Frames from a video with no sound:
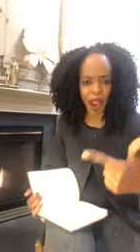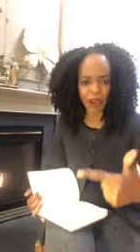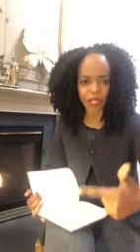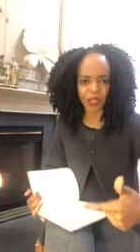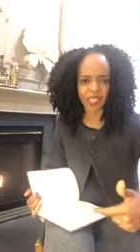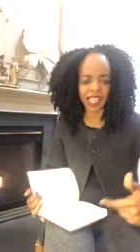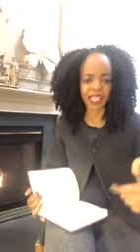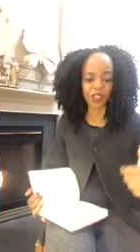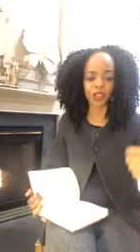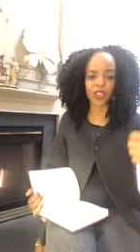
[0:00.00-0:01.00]
marital
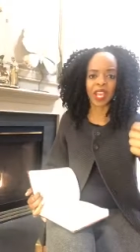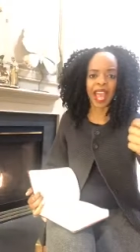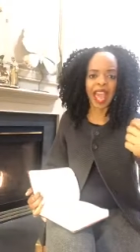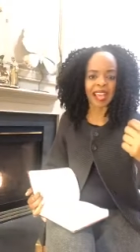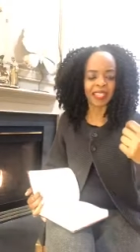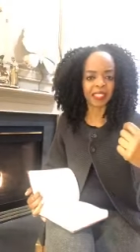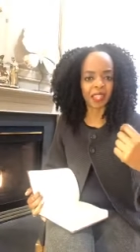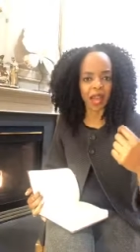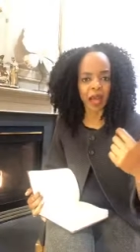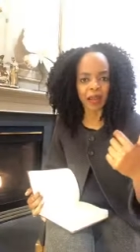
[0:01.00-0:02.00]
status and,
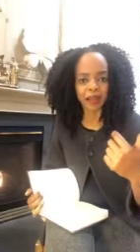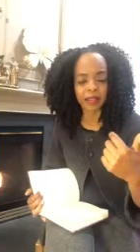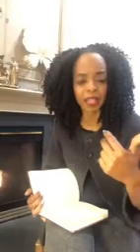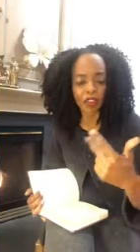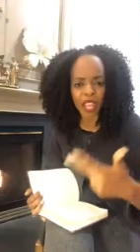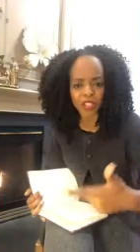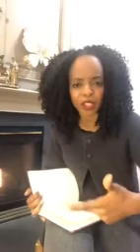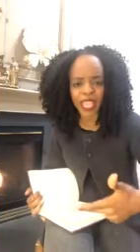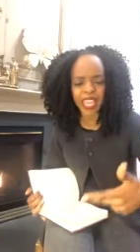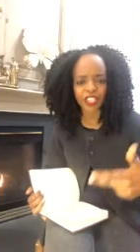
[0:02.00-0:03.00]
and you know,
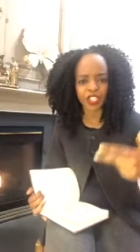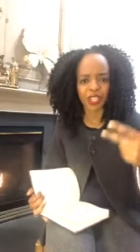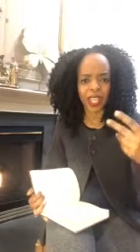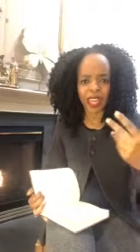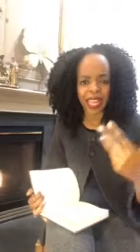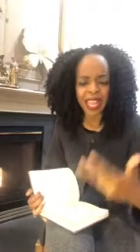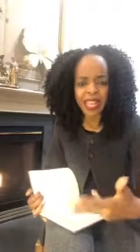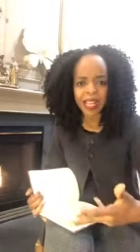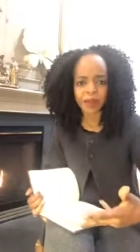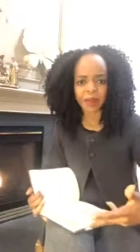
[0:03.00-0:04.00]
education and
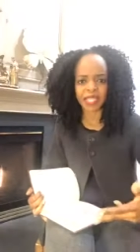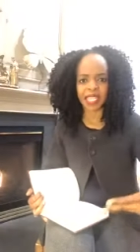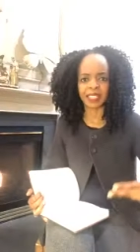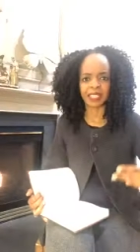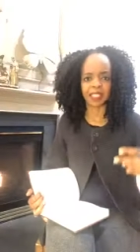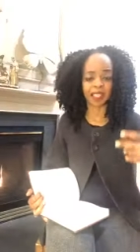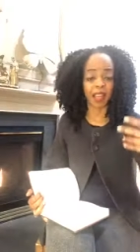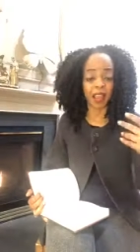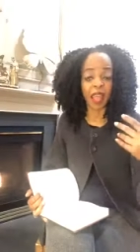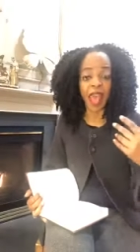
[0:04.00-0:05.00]
income status
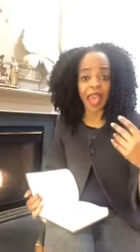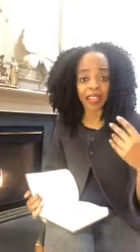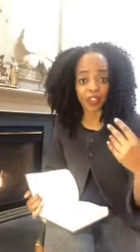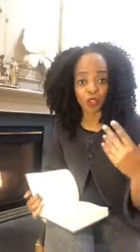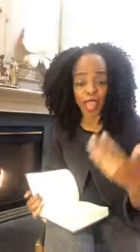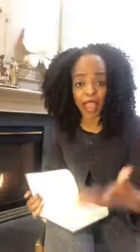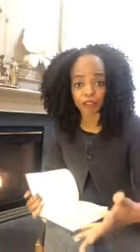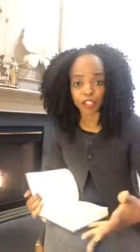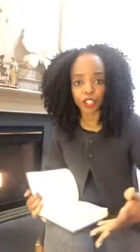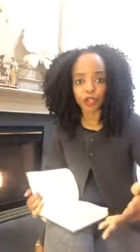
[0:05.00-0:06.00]
and, and do they
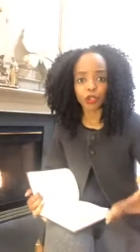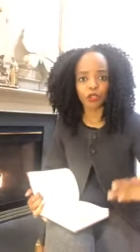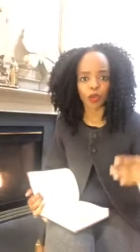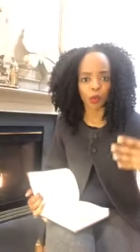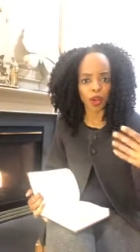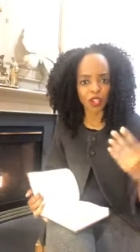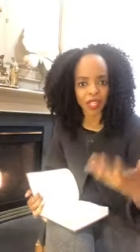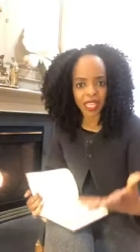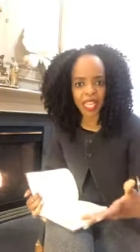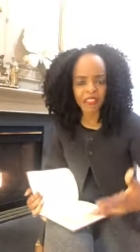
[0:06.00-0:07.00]
have children and where do
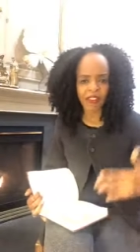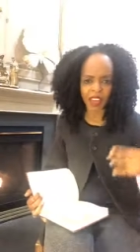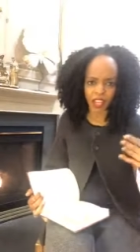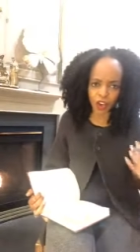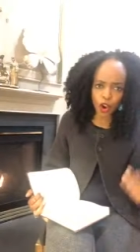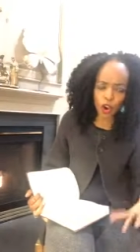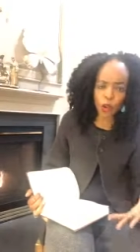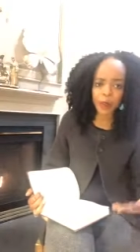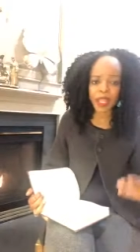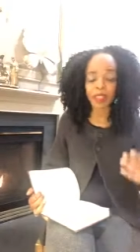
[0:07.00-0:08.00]
they live? Are they in
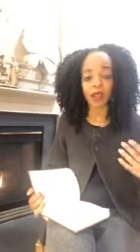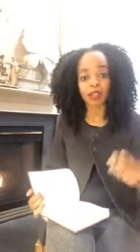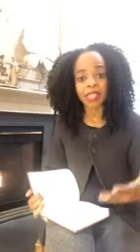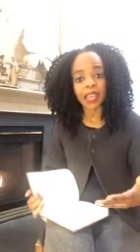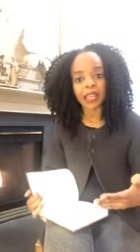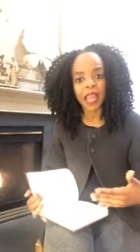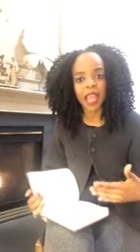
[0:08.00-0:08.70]
urban? Are they outside?